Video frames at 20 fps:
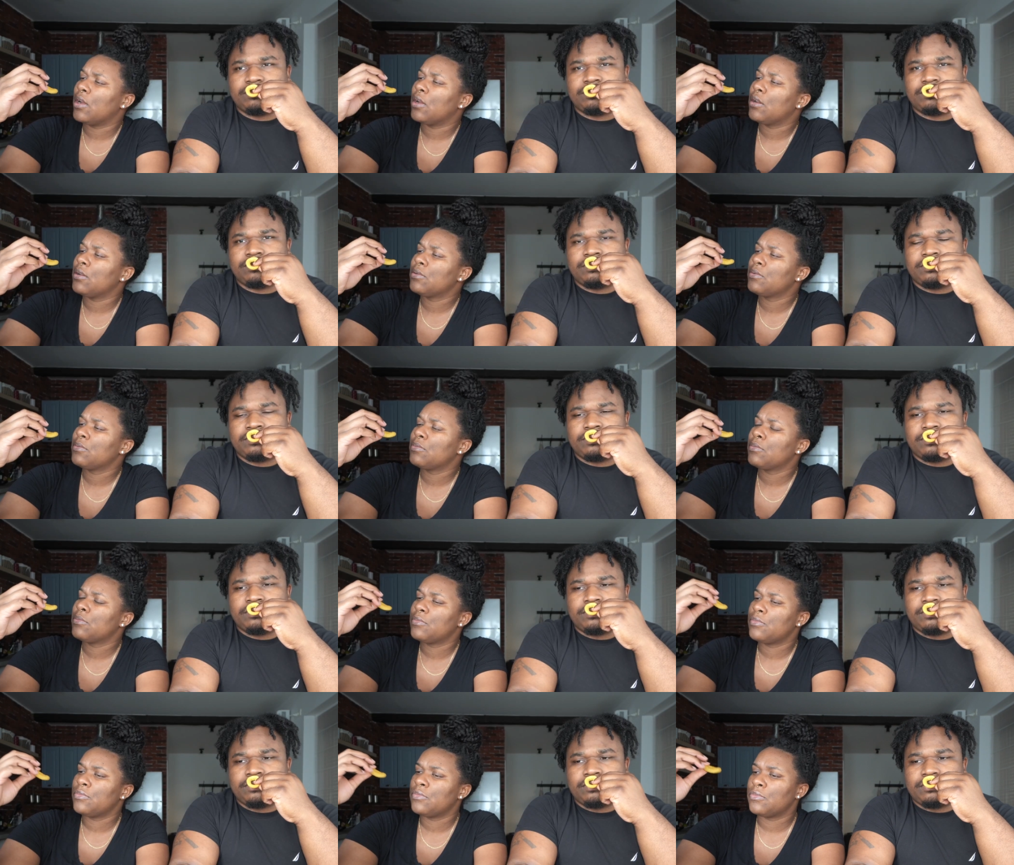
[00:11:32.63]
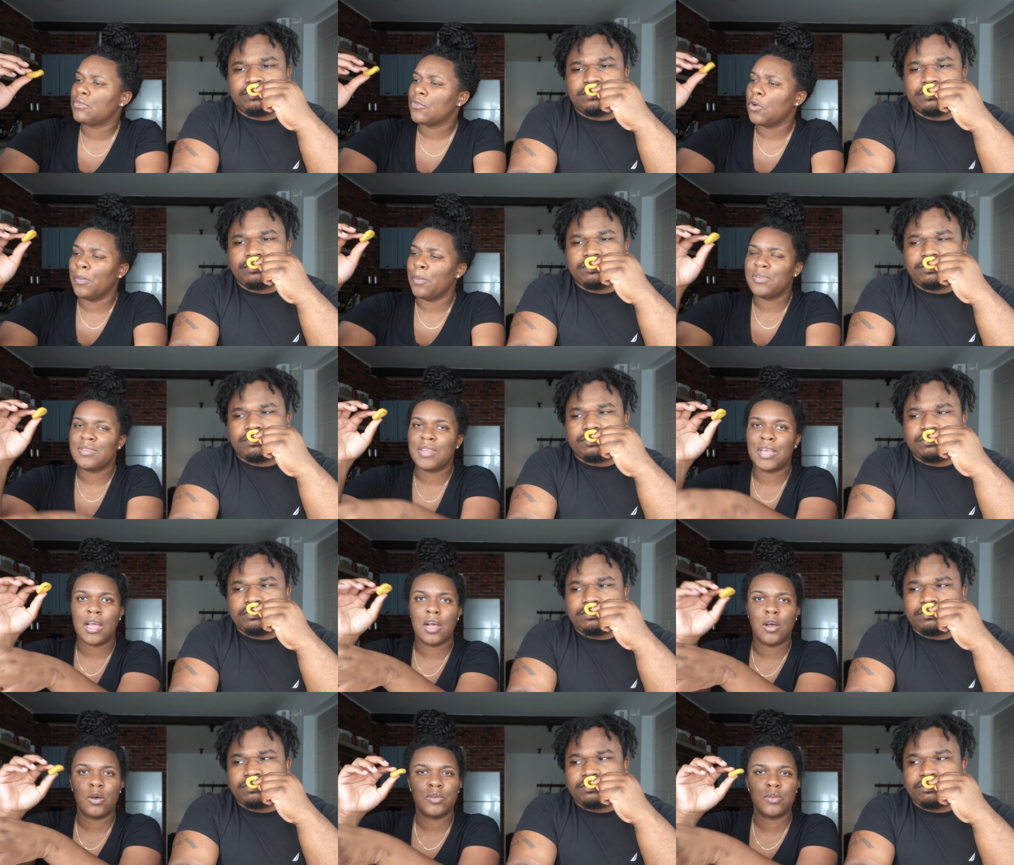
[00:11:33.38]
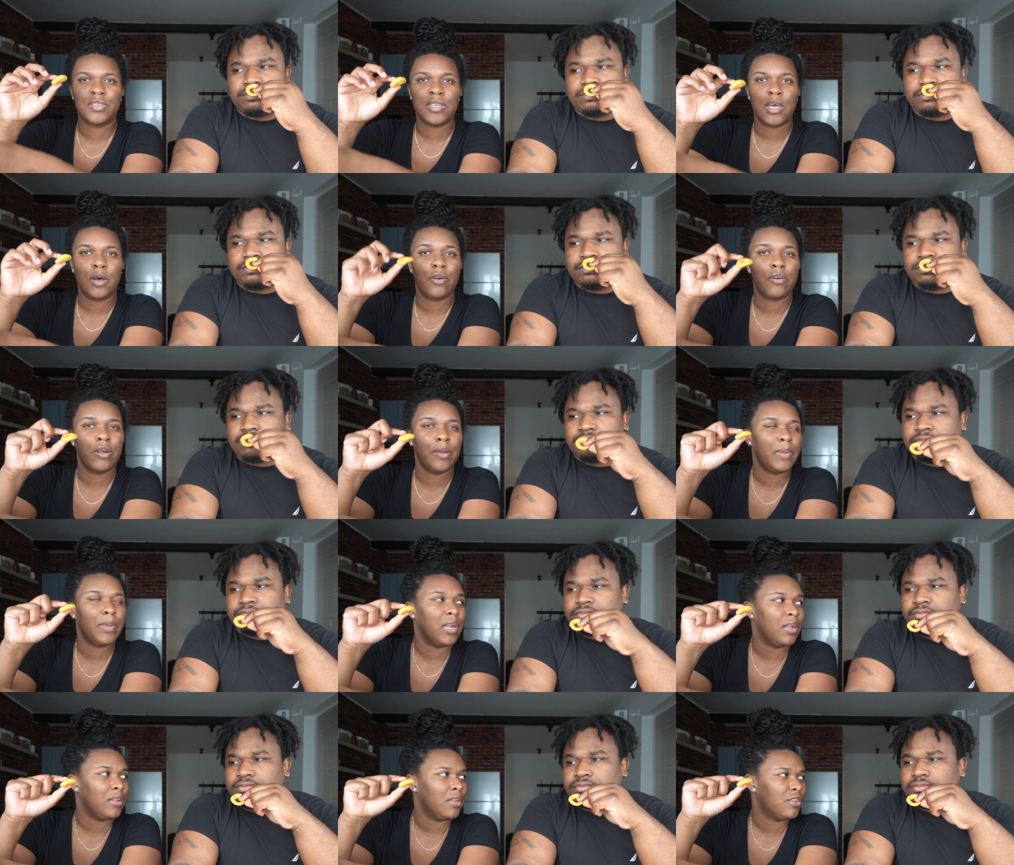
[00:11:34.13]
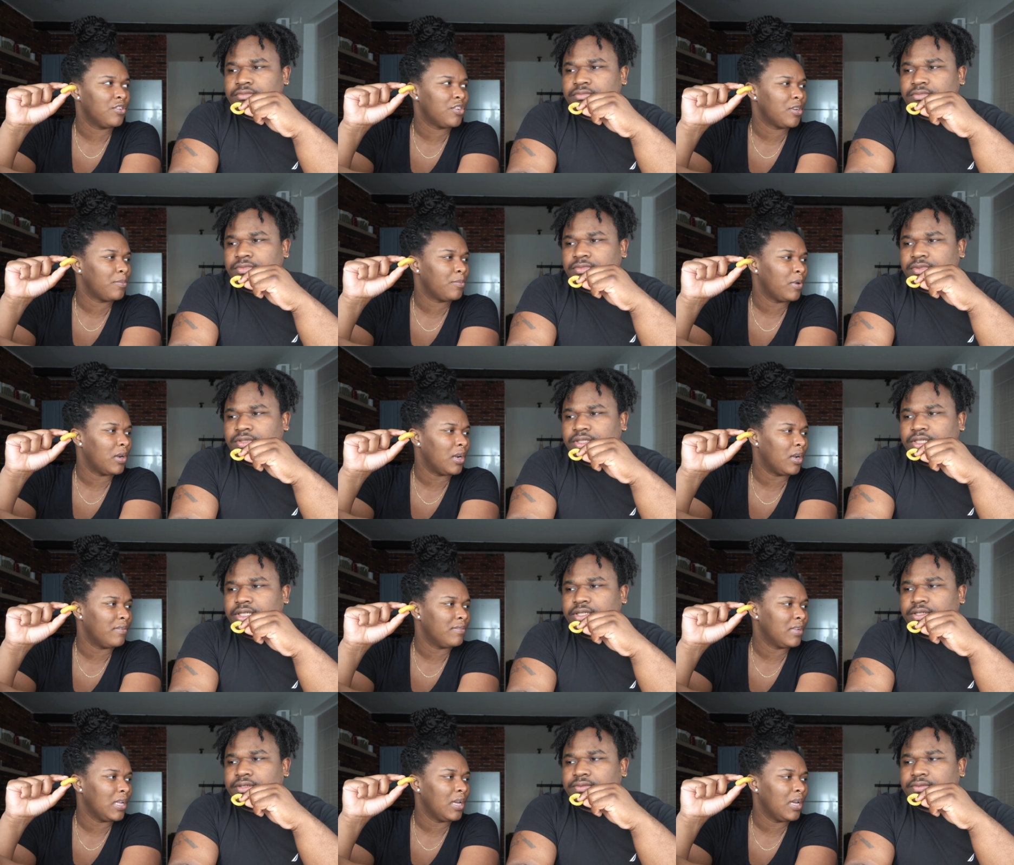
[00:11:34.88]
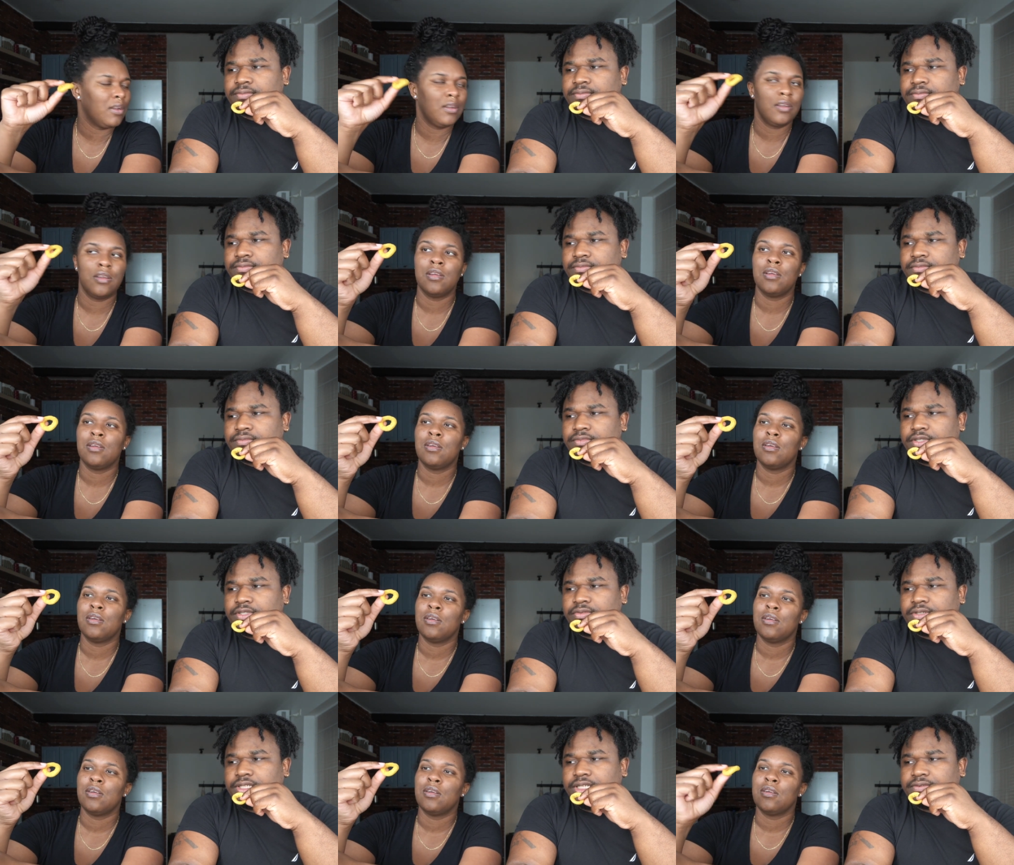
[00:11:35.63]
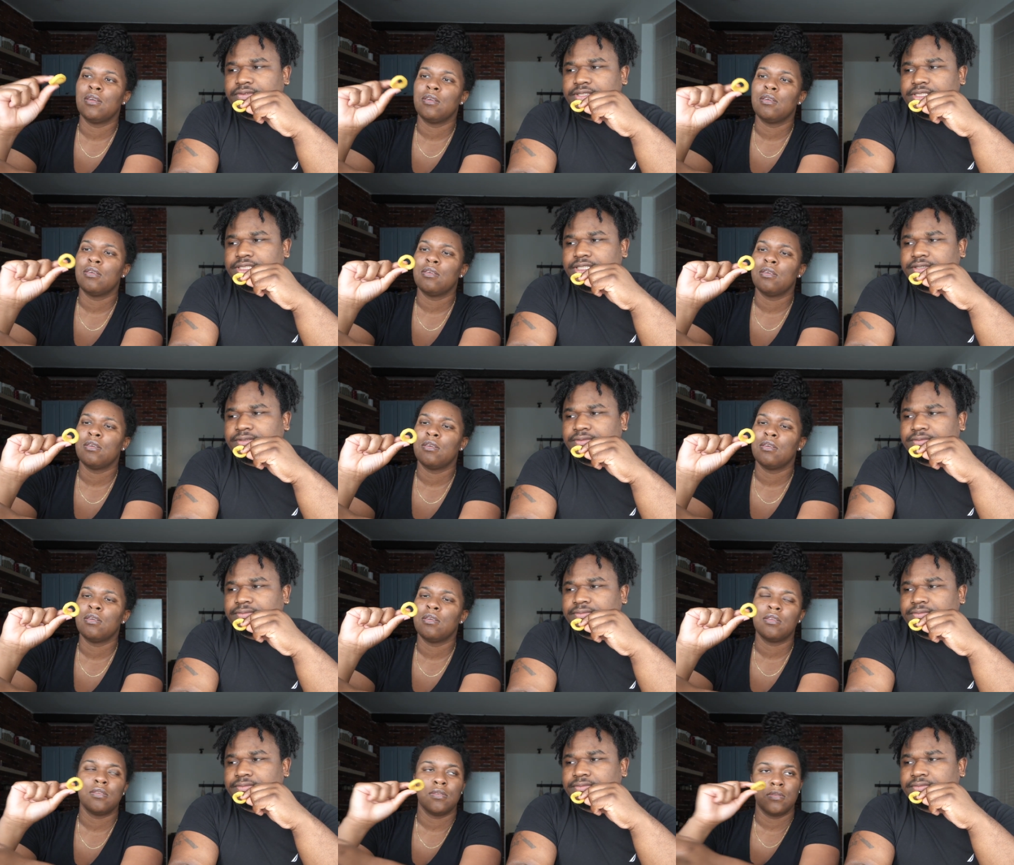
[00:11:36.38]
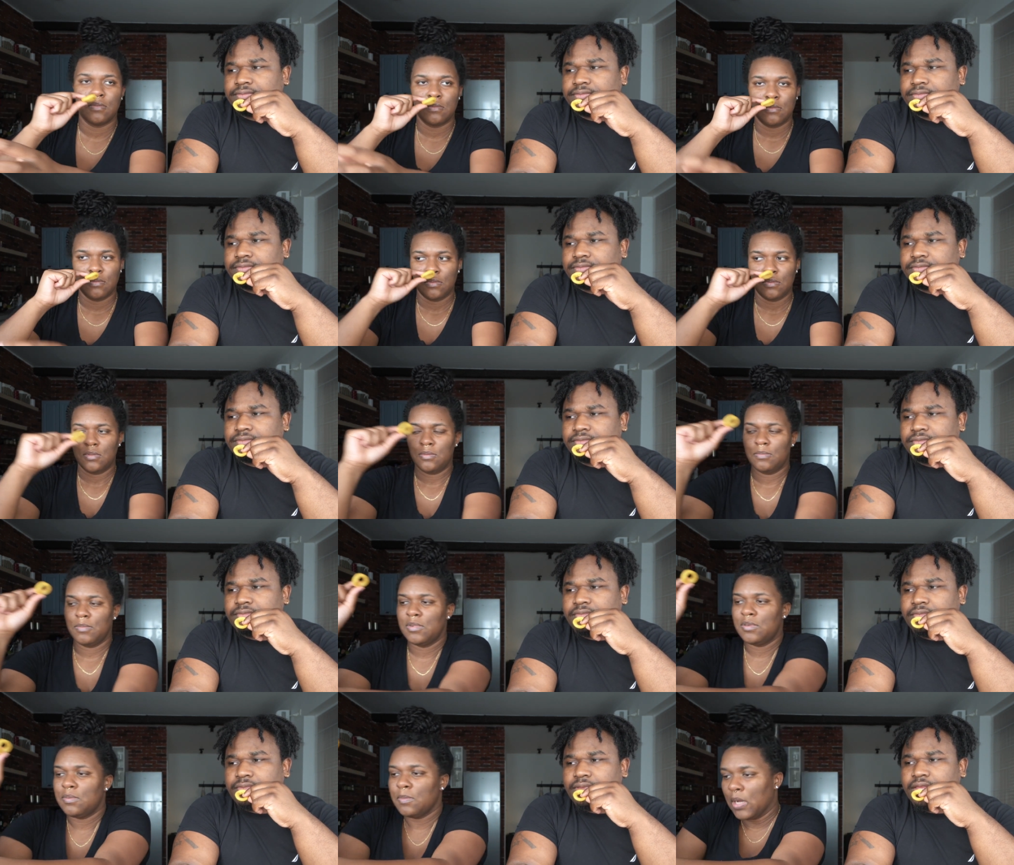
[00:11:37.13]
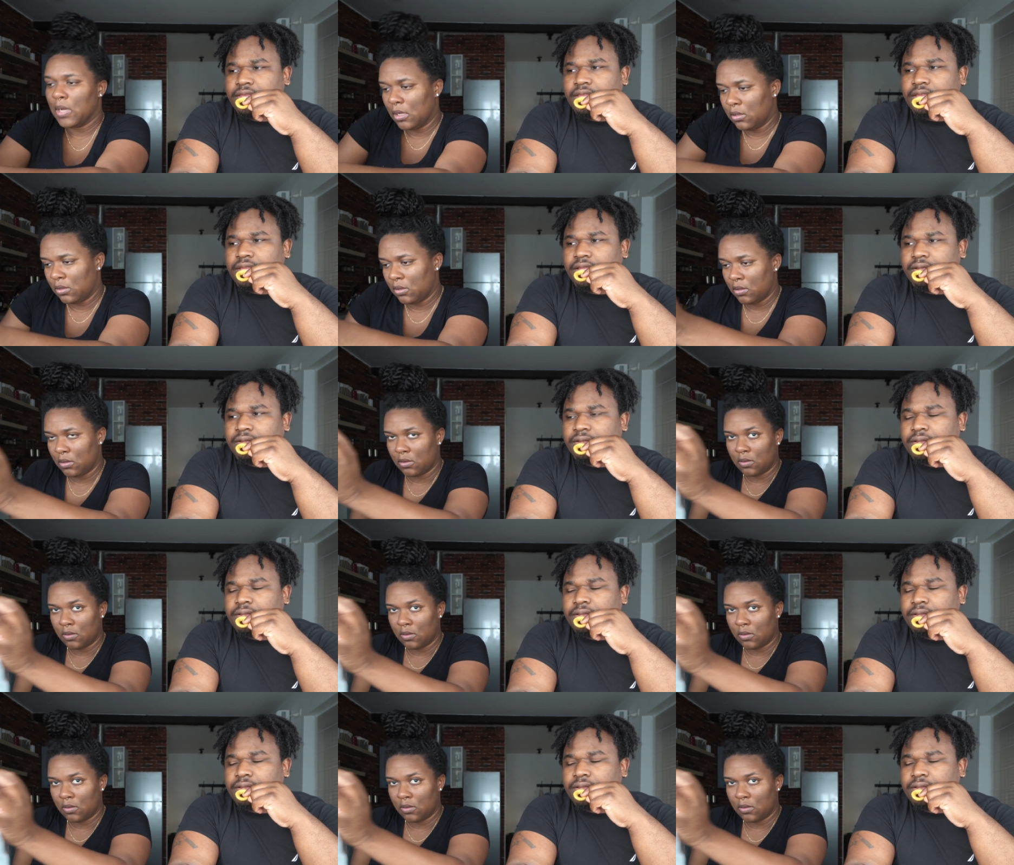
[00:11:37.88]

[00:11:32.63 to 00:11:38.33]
Speaker 1: it. Almost like how sour cream and onion chip would
Speaker 2: have yeah. that. Don't really have a scent.
Speaker 1: Let me smell it.